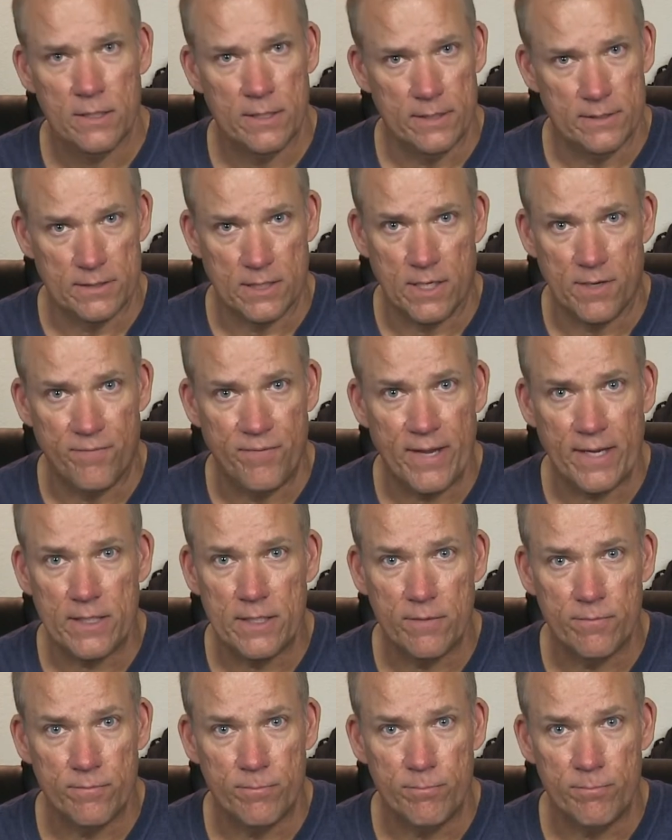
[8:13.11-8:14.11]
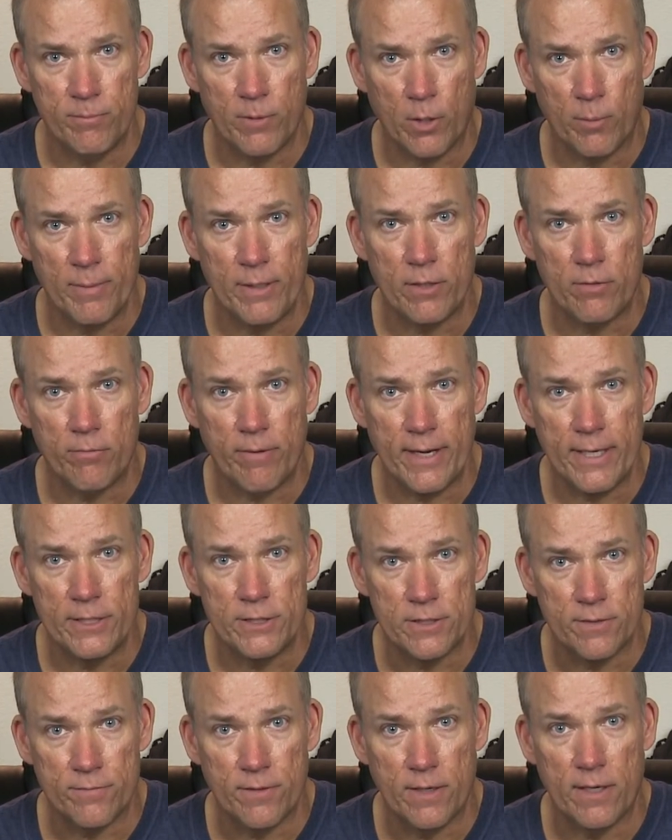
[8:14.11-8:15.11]
It's an effective millimeter
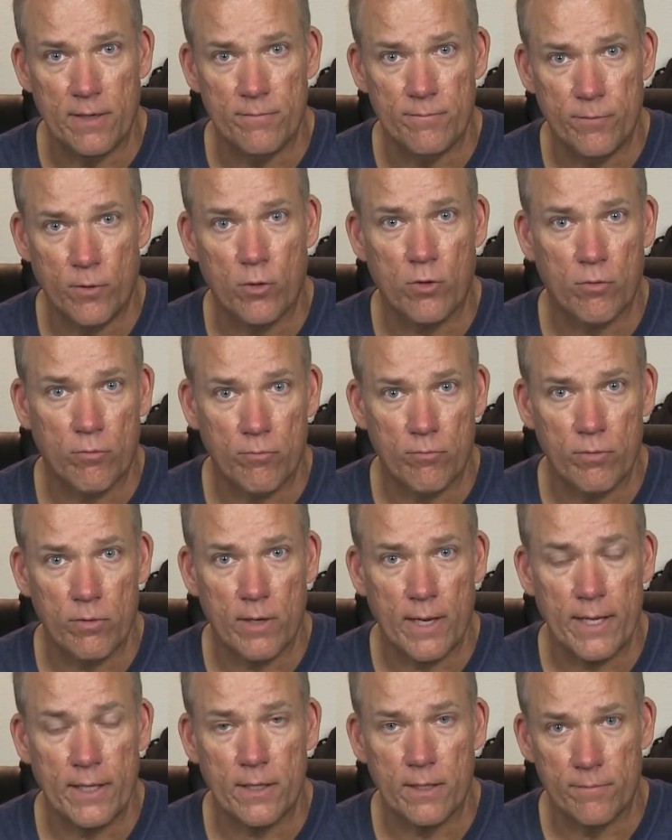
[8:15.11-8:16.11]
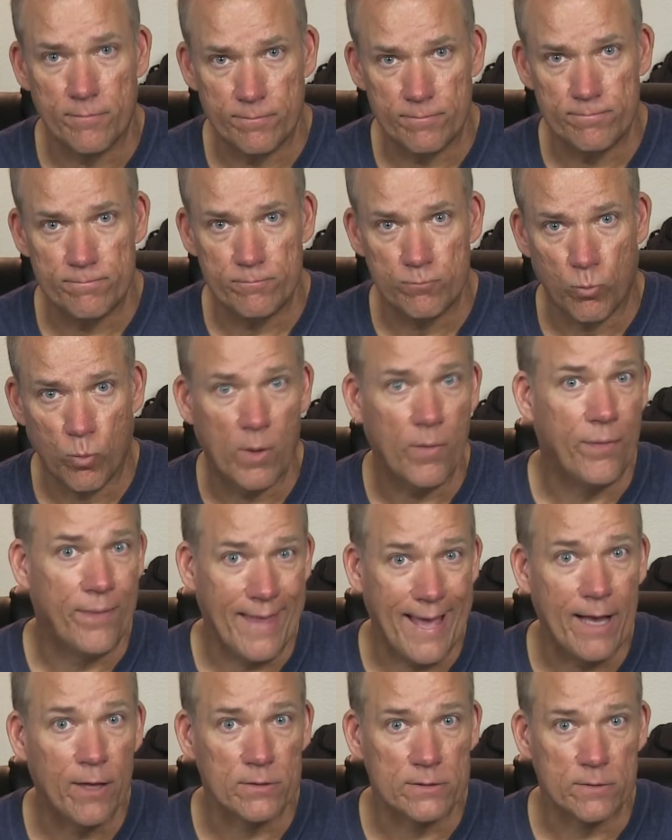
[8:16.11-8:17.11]
range of focal length of
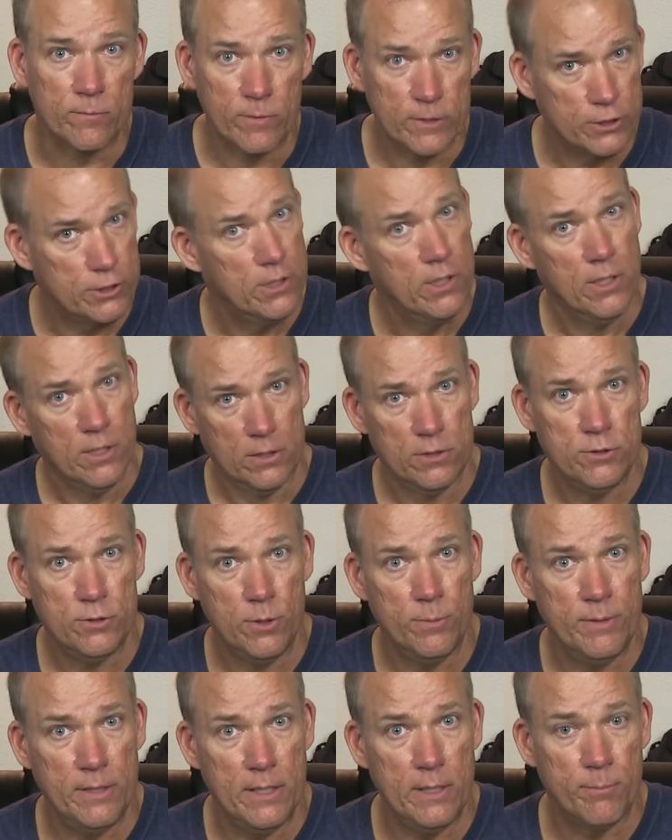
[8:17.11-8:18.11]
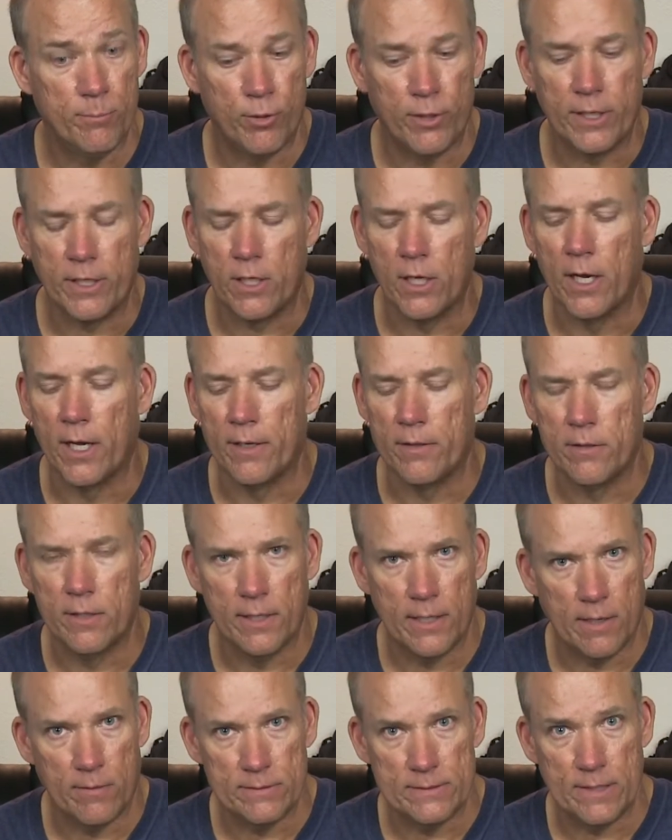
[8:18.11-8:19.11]
1000, which zoomed it in pretty good,
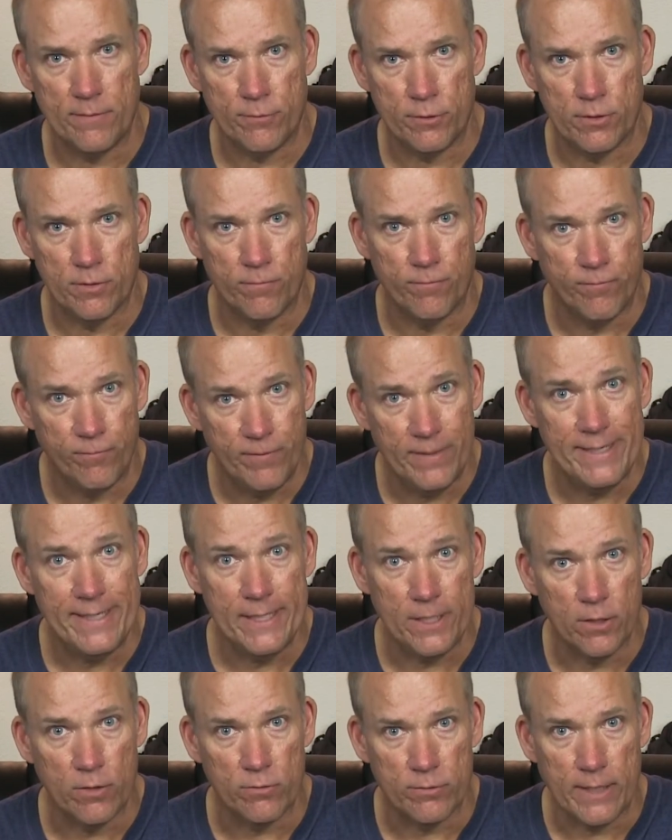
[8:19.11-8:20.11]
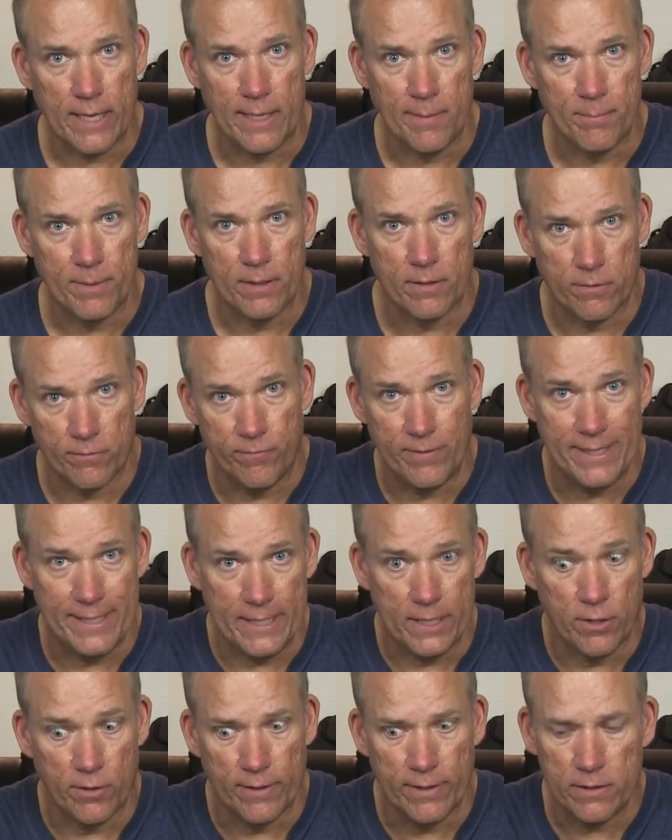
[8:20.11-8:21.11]
and I was able to video
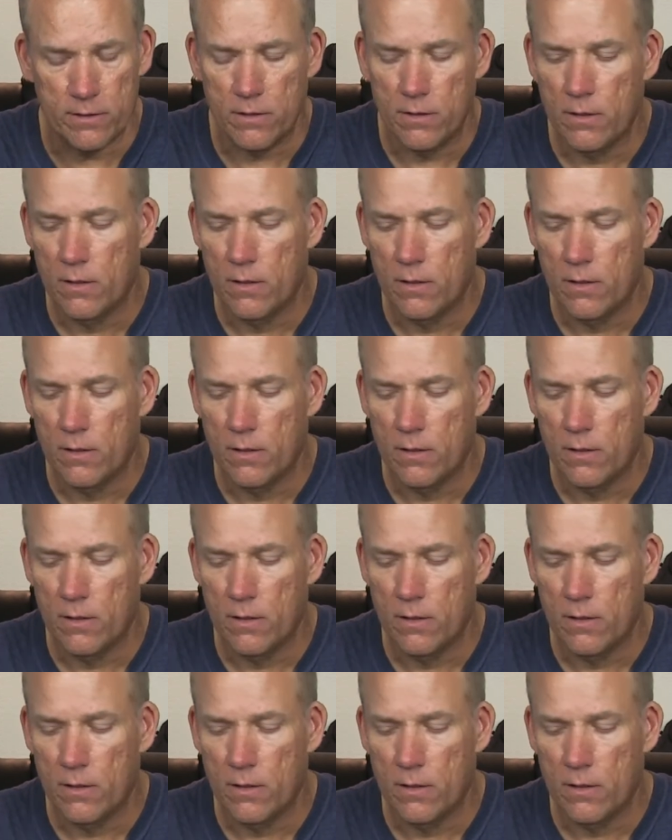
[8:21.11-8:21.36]
it